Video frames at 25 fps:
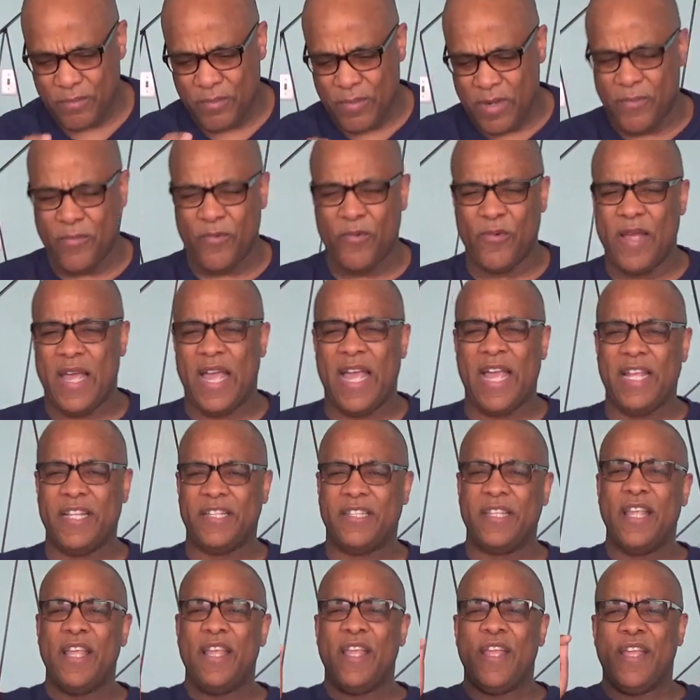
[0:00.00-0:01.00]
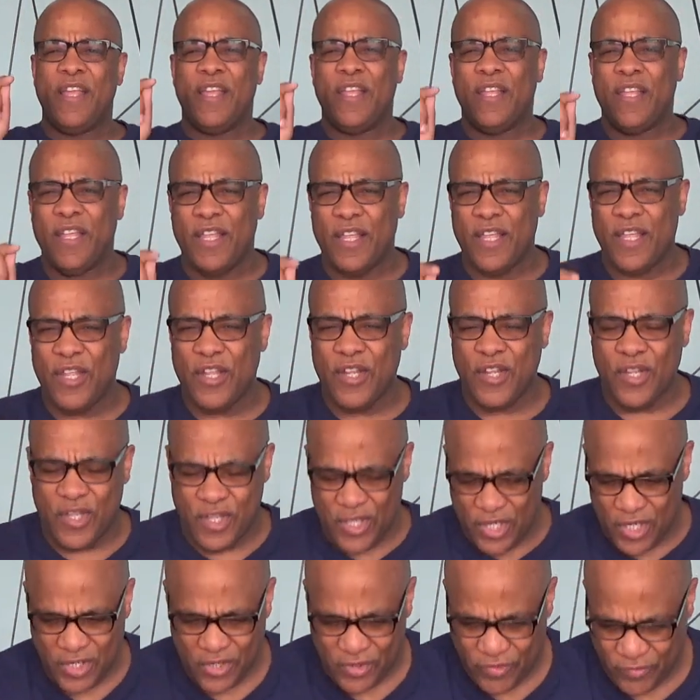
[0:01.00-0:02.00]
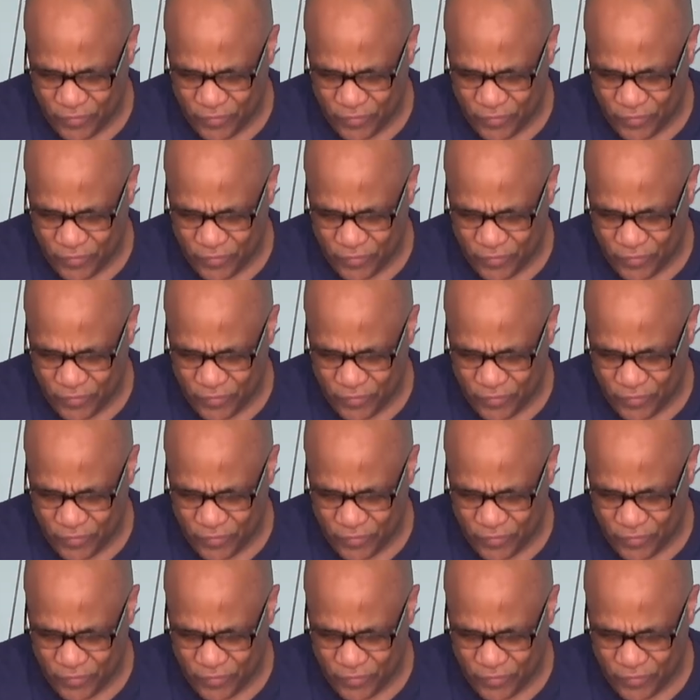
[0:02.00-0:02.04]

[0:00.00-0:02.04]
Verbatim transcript: memorize this